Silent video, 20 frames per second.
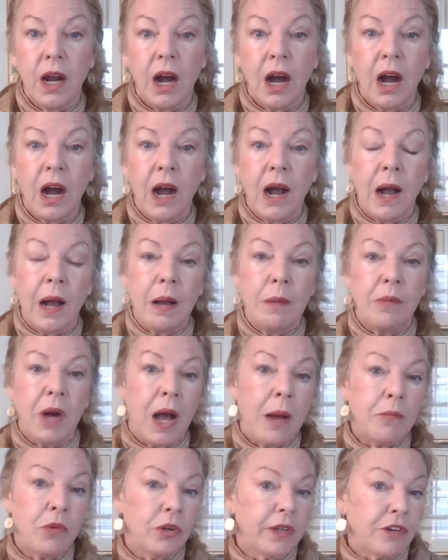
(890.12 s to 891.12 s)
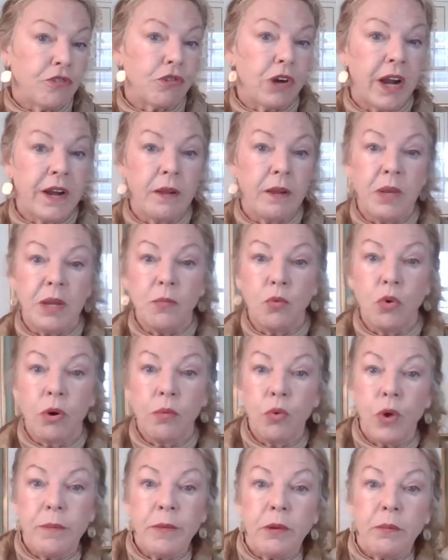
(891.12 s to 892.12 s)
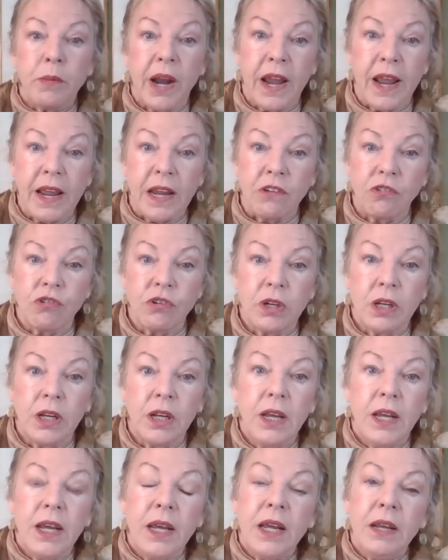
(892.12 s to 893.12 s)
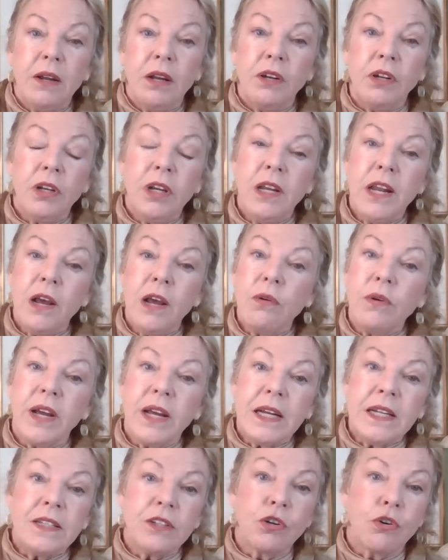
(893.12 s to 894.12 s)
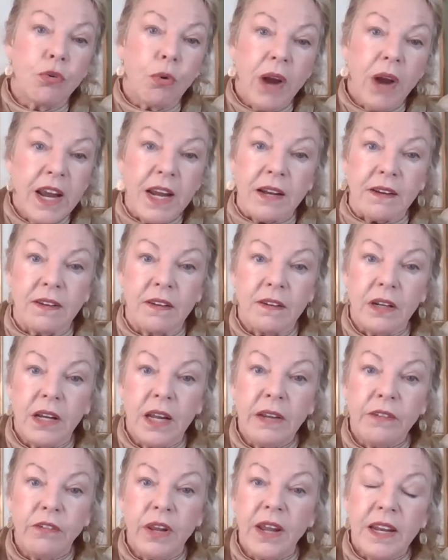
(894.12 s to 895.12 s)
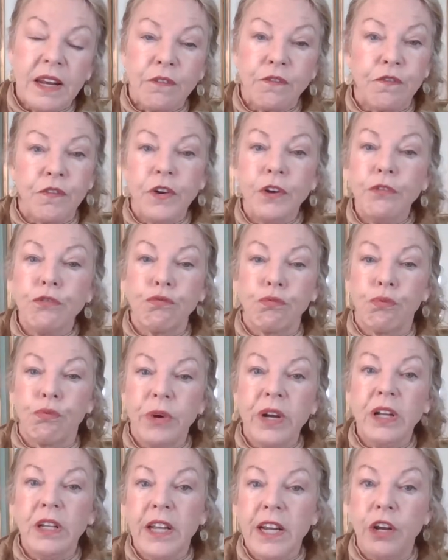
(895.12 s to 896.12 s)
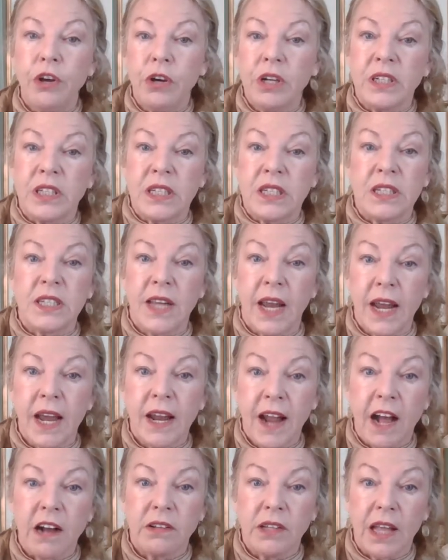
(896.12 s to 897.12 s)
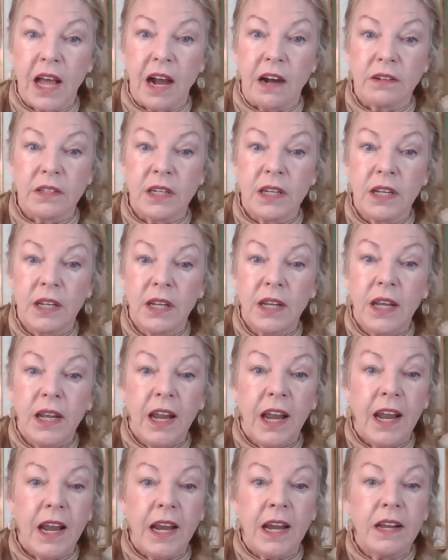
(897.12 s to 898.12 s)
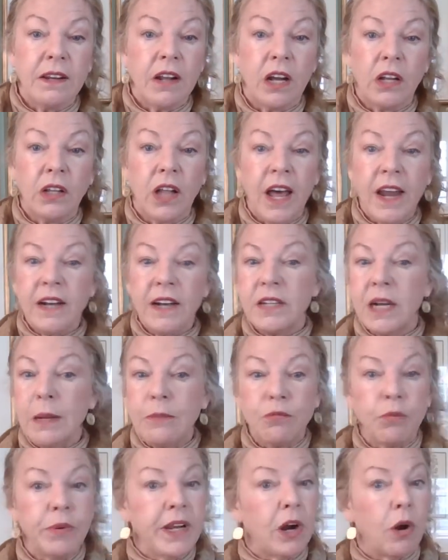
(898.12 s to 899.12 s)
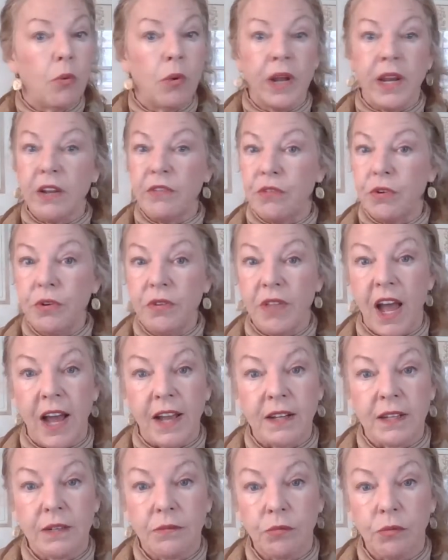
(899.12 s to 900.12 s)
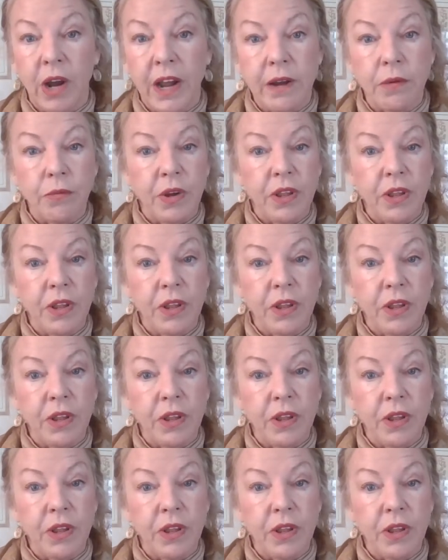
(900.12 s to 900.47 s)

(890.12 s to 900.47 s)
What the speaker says: I'm really trying to meet more women my age." It's great. And it feels really good to say it out loud. And a lot of times we don't want to do that. right?